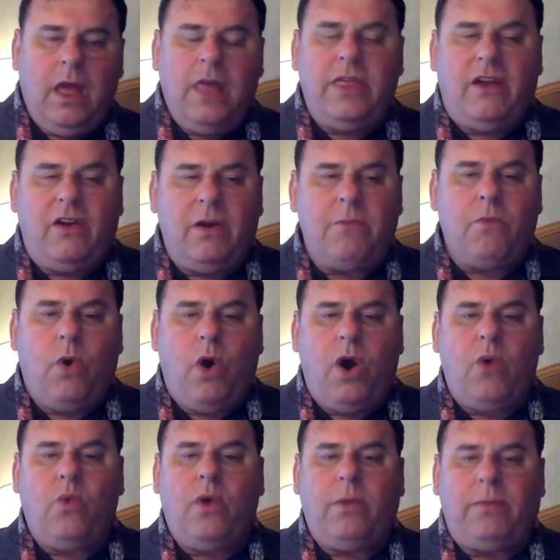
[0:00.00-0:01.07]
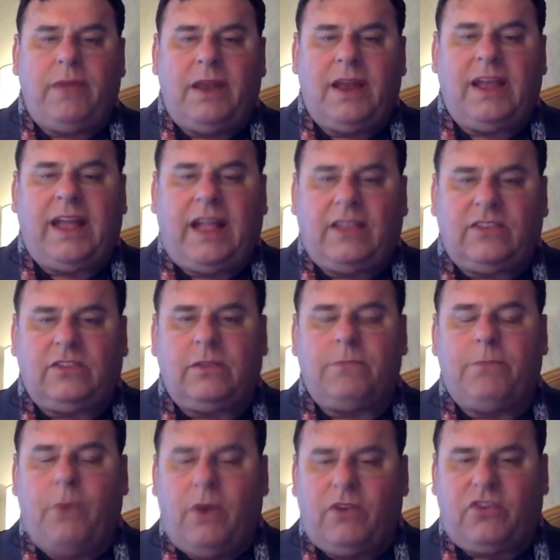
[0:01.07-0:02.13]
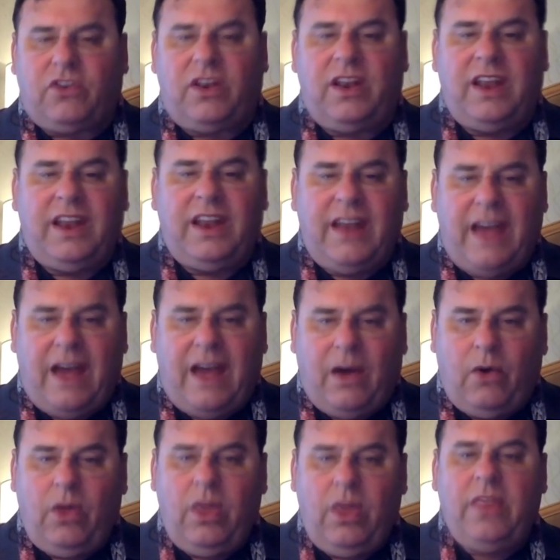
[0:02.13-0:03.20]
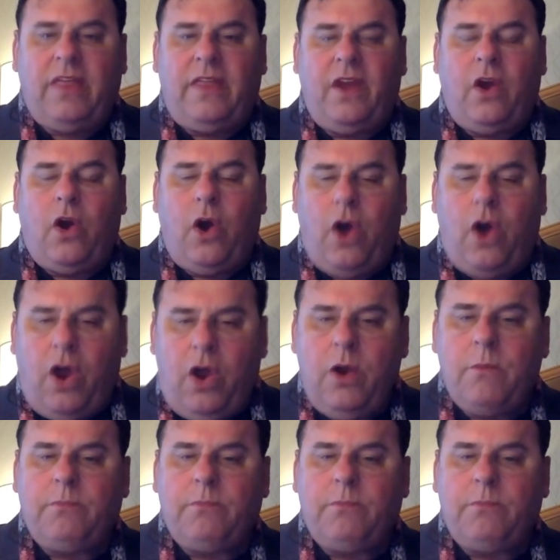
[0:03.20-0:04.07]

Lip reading: There are more women against abortion now than there are